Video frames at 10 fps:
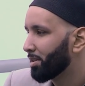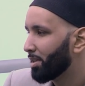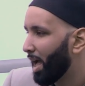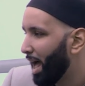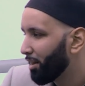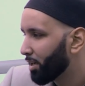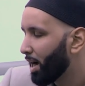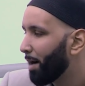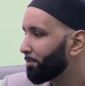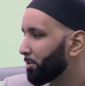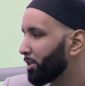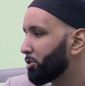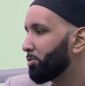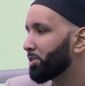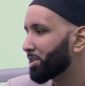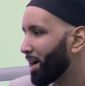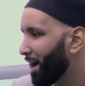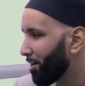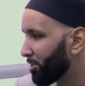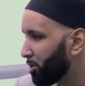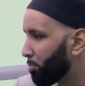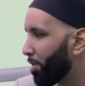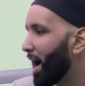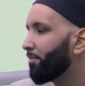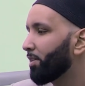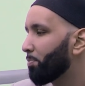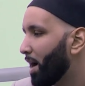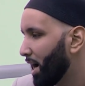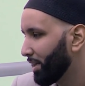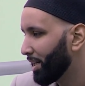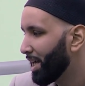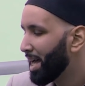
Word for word: the helicopter that you just got on, your private pilot,